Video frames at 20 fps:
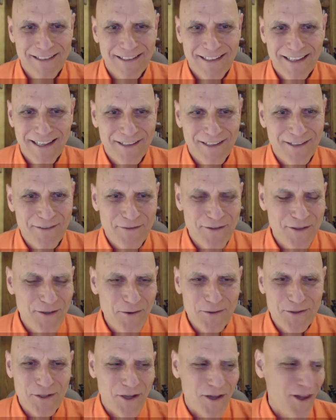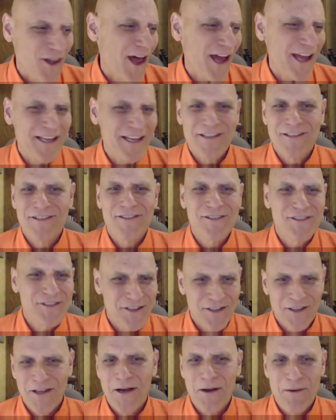I don't know if you know what the Lions
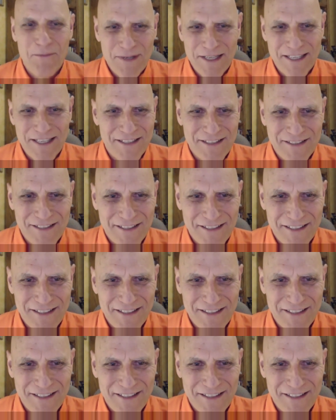Club is.